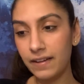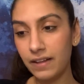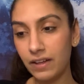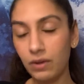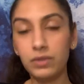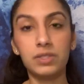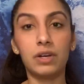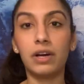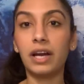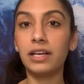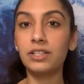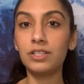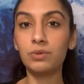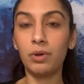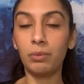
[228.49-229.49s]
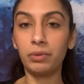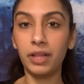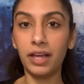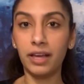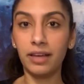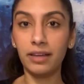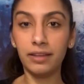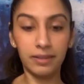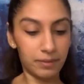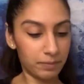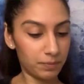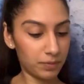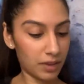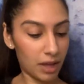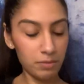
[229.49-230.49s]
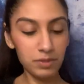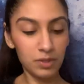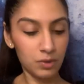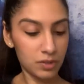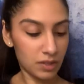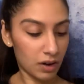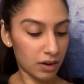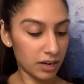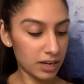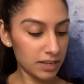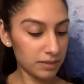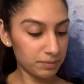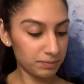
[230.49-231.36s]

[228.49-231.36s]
oh, sorry, I just went blank. I'm so sorry.